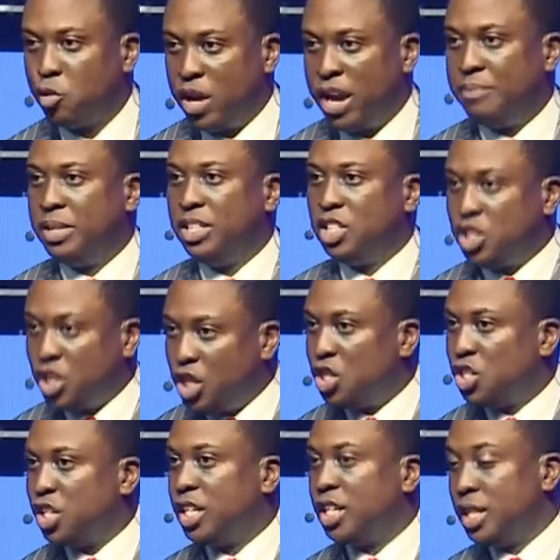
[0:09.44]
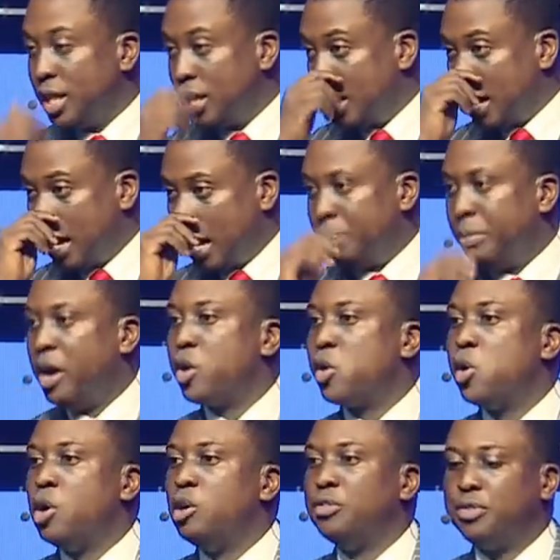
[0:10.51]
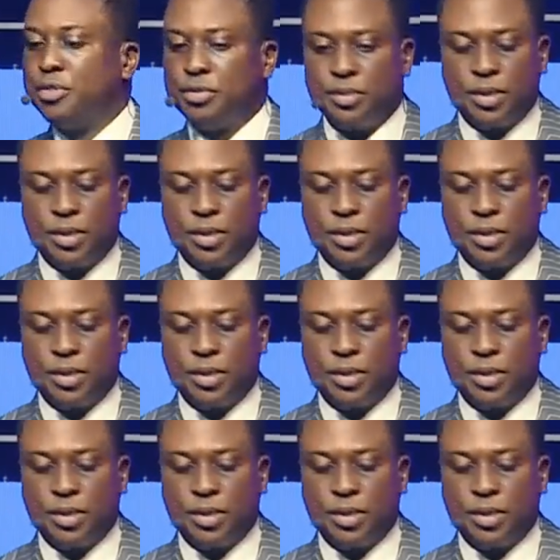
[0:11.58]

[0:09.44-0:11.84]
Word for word: We have been teaching about growth.